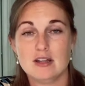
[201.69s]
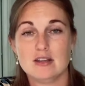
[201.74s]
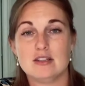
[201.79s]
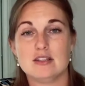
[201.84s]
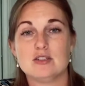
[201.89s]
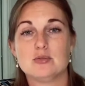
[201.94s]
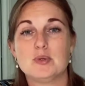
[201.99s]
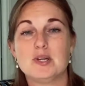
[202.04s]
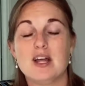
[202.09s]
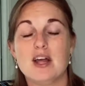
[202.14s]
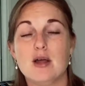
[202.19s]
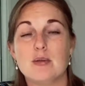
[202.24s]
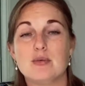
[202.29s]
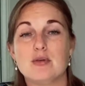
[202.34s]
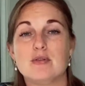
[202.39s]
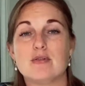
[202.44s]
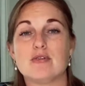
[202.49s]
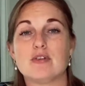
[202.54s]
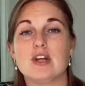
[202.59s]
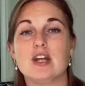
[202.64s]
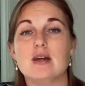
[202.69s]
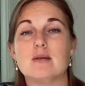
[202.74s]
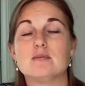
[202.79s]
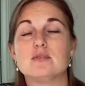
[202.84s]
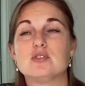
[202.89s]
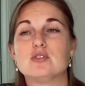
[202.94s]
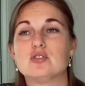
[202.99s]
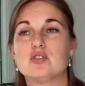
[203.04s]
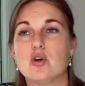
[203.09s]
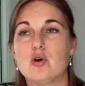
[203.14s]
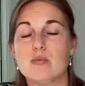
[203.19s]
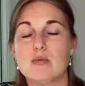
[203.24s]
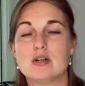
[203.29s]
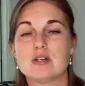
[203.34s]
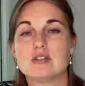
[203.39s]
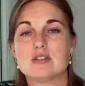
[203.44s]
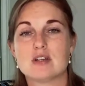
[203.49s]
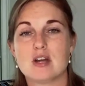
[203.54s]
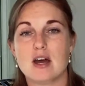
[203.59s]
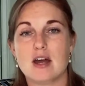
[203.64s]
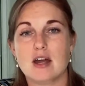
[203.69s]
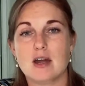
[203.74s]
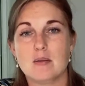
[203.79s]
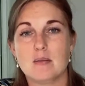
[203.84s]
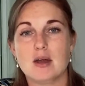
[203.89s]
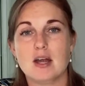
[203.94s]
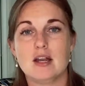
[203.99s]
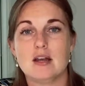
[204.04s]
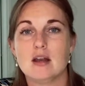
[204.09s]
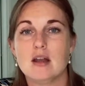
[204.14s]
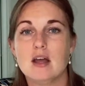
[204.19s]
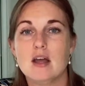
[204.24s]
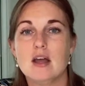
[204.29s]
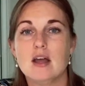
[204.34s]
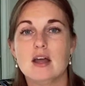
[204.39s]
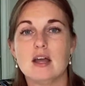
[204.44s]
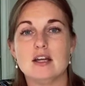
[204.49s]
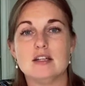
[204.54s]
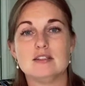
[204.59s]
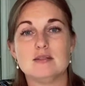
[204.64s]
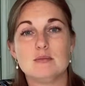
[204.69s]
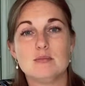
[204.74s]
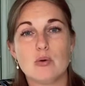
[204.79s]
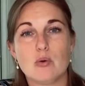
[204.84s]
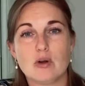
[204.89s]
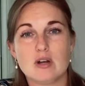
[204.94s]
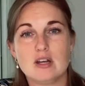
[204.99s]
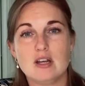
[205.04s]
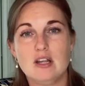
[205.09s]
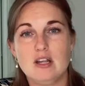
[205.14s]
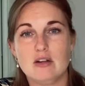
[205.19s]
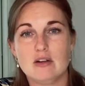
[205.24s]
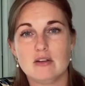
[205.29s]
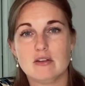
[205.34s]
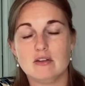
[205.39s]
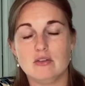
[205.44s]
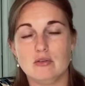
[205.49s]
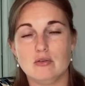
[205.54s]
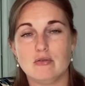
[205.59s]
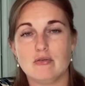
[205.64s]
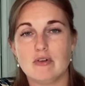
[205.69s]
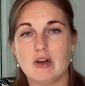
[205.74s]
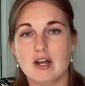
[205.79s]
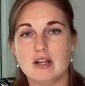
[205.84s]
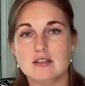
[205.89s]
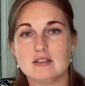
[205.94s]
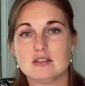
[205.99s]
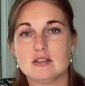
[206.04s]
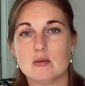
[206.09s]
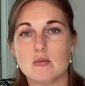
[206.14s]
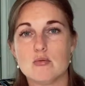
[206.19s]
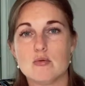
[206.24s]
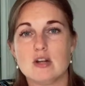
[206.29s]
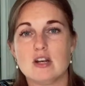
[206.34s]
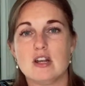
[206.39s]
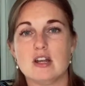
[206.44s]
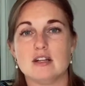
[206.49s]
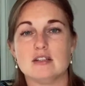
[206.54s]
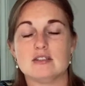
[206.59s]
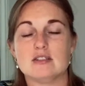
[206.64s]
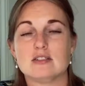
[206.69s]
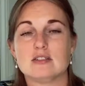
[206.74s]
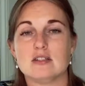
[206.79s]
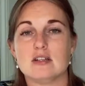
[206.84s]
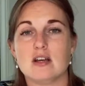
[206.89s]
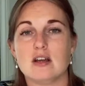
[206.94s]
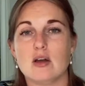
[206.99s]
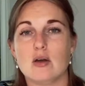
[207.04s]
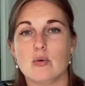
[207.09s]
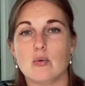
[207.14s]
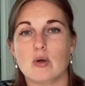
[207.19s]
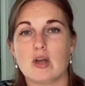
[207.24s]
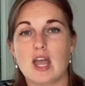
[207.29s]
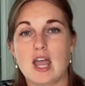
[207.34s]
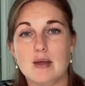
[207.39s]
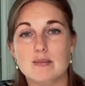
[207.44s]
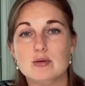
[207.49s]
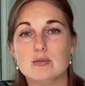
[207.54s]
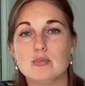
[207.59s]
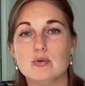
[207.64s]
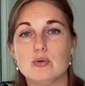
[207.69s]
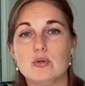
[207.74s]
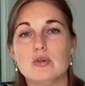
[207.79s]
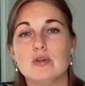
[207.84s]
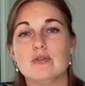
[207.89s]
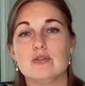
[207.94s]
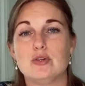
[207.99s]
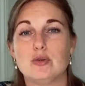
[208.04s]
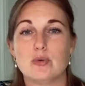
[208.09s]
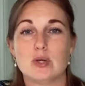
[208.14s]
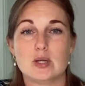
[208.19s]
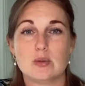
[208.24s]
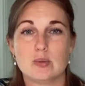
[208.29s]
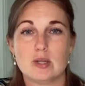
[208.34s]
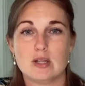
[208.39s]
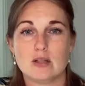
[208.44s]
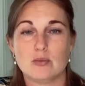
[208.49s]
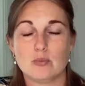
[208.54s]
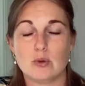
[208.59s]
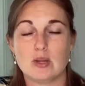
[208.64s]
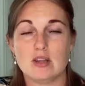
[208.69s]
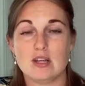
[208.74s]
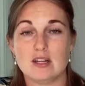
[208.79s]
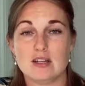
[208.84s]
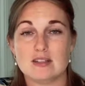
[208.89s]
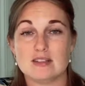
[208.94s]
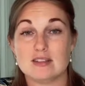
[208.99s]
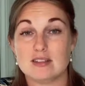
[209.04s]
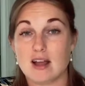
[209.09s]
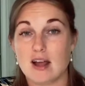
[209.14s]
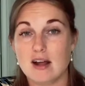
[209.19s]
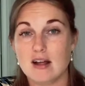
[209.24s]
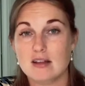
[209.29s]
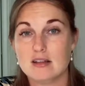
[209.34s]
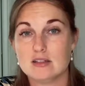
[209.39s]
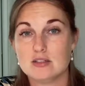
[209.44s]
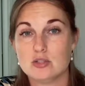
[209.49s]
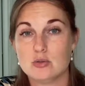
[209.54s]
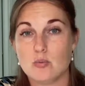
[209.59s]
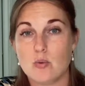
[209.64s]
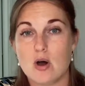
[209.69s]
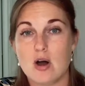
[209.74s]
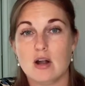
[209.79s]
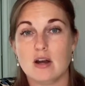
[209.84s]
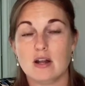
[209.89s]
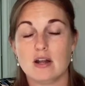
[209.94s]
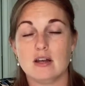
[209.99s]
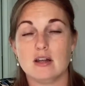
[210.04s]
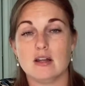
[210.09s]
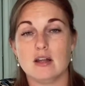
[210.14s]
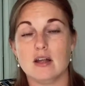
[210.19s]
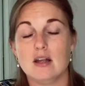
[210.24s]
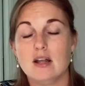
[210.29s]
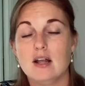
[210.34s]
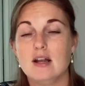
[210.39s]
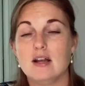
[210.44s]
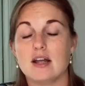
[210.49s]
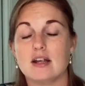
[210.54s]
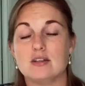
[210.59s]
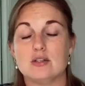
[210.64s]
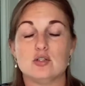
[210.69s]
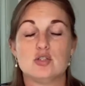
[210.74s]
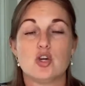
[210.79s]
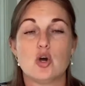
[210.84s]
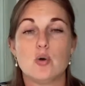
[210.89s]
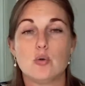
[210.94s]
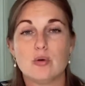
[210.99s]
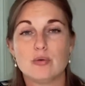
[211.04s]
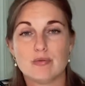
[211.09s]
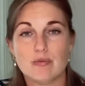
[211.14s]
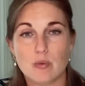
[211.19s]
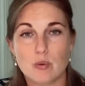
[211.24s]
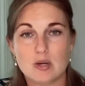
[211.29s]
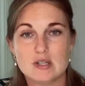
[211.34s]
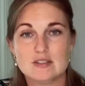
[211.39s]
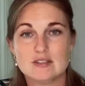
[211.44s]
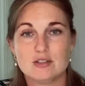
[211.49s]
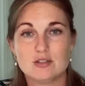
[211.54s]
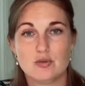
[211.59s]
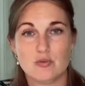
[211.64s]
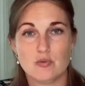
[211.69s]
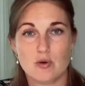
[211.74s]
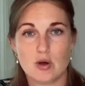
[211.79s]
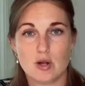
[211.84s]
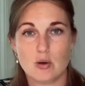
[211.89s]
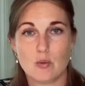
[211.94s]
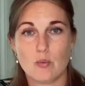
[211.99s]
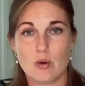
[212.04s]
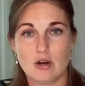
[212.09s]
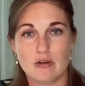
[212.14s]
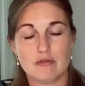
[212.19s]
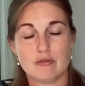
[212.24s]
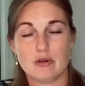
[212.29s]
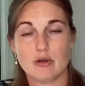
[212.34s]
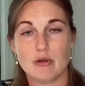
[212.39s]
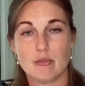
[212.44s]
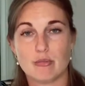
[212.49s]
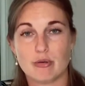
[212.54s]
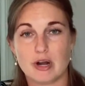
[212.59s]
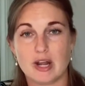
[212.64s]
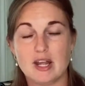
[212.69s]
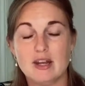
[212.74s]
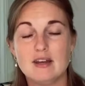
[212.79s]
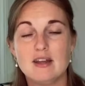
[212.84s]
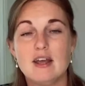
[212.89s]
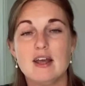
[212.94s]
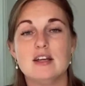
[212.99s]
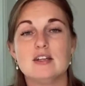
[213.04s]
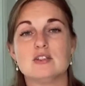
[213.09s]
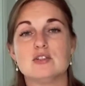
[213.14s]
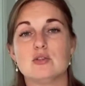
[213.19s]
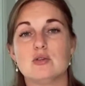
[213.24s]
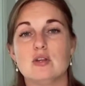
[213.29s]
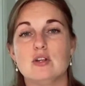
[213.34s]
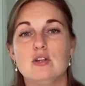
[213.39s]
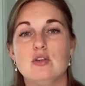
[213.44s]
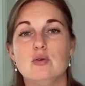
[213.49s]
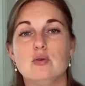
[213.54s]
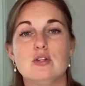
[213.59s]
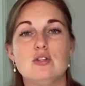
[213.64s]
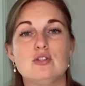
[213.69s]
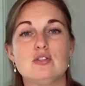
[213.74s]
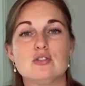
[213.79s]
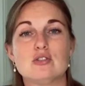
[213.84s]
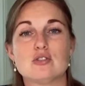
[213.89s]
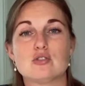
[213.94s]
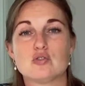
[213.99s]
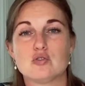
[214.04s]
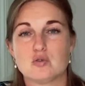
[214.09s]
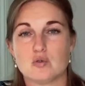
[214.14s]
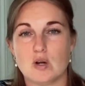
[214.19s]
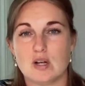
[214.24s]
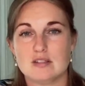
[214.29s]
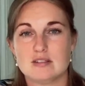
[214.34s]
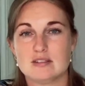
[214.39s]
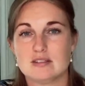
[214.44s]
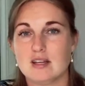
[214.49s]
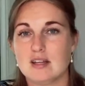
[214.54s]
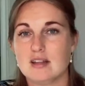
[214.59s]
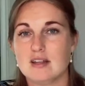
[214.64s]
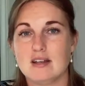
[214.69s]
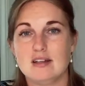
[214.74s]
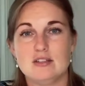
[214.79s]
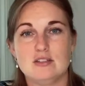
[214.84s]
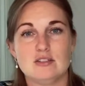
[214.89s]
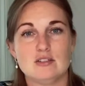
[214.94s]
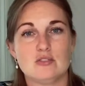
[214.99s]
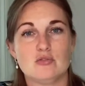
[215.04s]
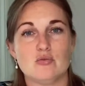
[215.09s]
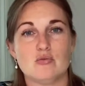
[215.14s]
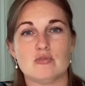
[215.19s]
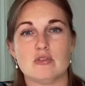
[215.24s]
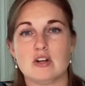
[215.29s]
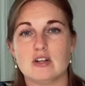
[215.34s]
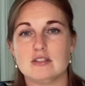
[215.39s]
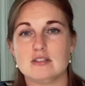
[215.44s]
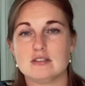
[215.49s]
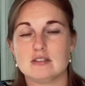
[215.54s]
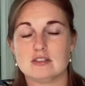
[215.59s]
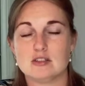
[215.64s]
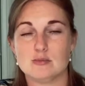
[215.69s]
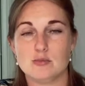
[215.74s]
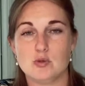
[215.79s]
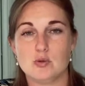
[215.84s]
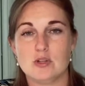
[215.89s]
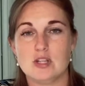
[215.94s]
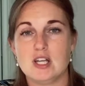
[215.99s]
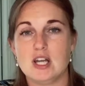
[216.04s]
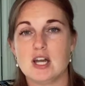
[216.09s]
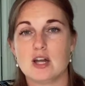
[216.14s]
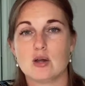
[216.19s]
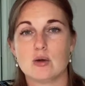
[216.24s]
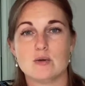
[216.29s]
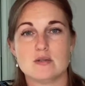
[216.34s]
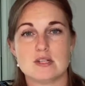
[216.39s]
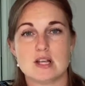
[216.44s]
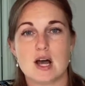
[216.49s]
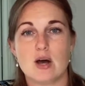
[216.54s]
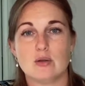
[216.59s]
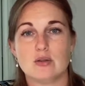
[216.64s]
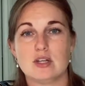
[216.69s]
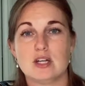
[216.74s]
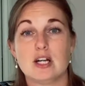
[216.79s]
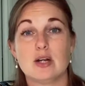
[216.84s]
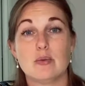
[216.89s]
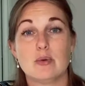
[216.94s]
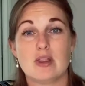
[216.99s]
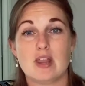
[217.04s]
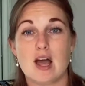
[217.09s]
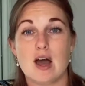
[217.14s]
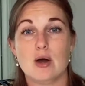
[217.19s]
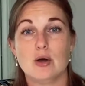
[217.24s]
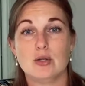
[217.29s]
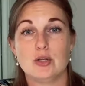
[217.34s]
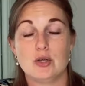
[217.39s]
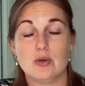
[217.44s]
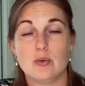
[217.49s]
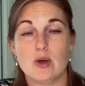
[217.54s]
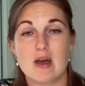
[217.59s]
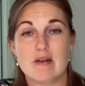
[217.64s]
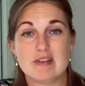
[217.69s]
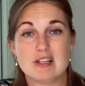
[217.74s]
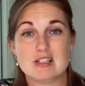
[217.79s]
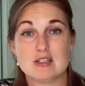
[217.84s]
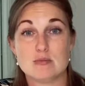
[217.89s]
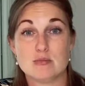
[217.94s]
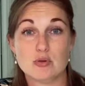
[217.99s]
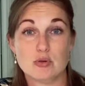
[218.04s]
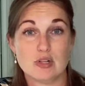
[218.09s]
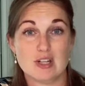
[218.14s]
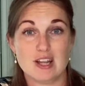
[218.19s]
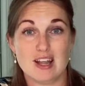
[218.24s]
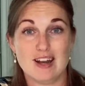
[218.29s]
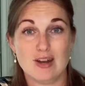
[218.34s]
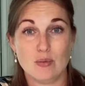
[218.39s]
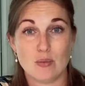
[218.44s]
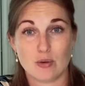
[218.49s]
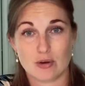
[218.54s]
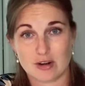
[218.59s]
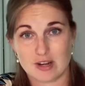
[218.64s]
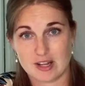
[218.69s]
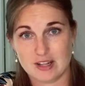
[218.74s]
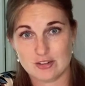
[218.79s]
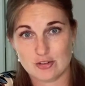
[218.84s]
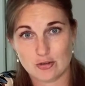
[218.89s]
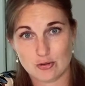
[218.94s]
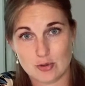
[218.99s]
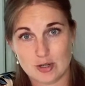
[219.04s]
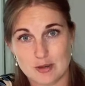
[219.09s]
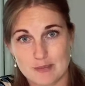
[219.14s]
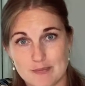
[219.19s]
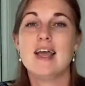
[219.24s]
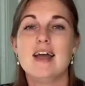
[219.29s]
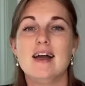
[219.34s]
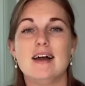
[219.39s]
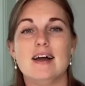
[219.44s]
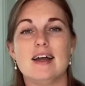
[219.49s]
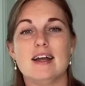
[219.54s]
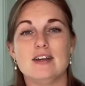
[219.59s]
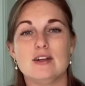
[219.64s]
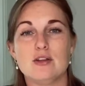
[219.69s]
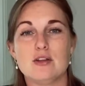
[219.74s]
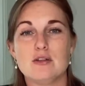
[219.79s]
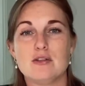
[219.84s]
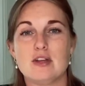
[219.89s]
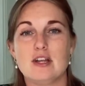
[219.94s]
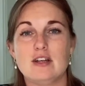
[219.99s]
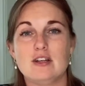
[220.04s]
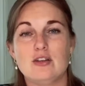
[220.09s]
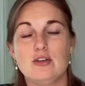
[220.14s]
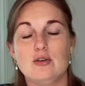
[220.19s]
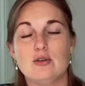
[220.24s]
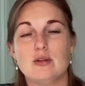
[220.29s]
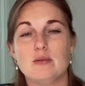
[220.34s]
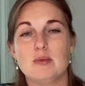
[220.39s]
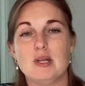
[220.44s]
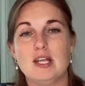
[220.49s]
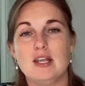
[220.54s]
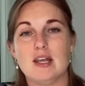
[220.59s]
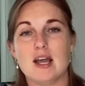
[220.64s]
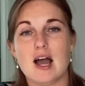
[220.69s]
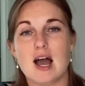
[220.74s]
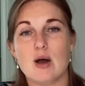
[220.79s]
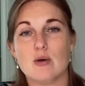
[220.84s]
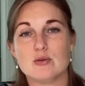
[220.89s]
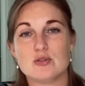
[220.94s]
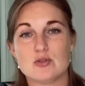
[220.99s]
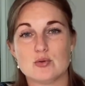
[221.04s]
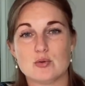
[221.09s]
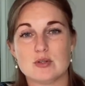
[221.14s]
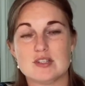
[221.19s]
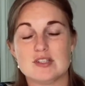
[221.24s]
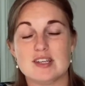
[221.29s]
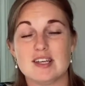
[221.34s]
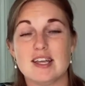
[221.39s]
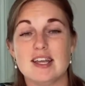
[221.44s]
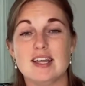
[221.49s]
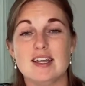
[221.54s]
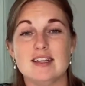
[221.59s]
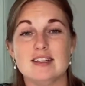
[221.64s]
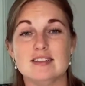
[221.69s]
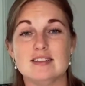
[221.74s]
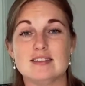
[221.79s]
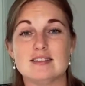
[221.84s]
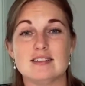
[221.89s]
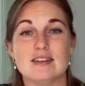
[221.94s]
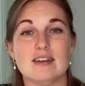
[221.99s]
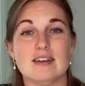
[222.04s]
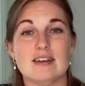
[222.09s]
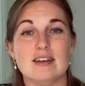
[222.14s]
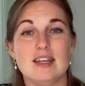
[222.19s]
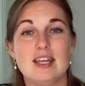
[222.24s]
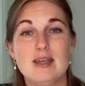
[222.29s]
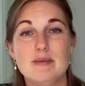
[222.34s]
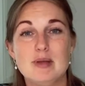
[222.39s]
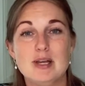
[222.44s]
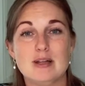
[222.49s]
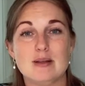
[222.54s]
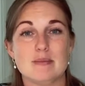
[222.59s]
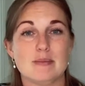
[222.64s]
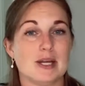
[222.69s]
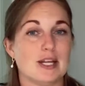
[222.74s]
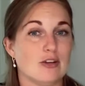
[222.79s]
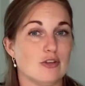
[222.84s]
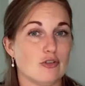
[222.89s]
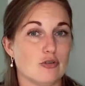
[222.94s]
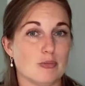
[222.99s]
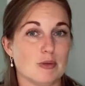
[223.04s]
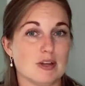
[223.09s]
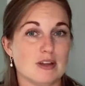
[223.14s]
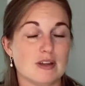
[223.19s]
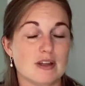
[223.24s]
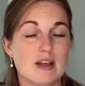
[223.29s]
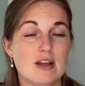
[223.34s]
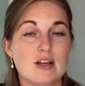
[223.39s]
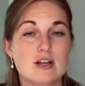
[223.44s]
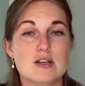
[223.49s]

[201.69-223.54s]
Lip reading: This will help you free up so much time, and it's important here that you find someone that's capable of doing within the style that you want and the tone of voice that you want for your brand, so that you can just trust that it just runs smoothly and goes out there without you having to put any work into it. Another thing that you can be outsourcing is the email management.